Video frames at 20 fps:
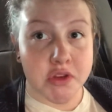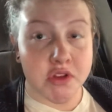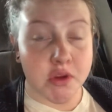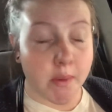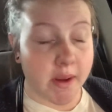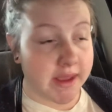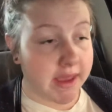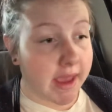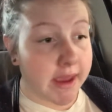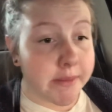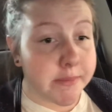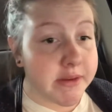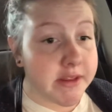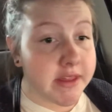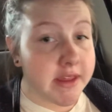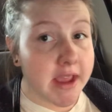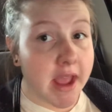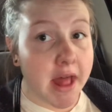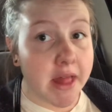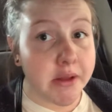So I came to
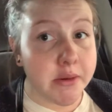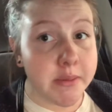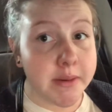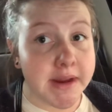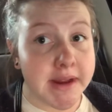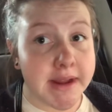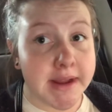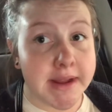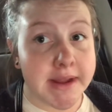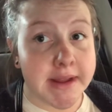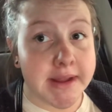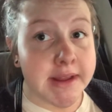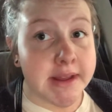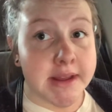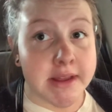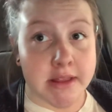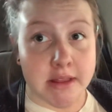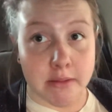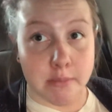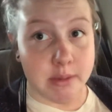the Galleria,
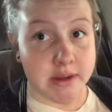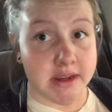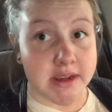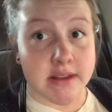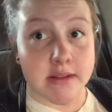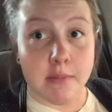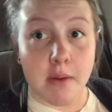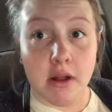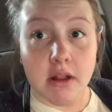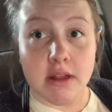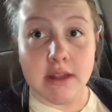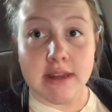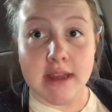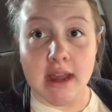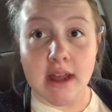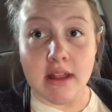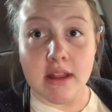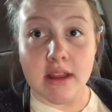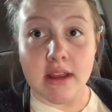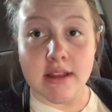the biggest mall in
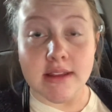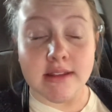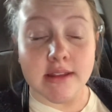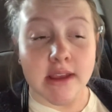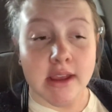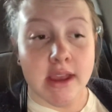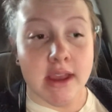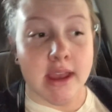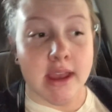Dallas,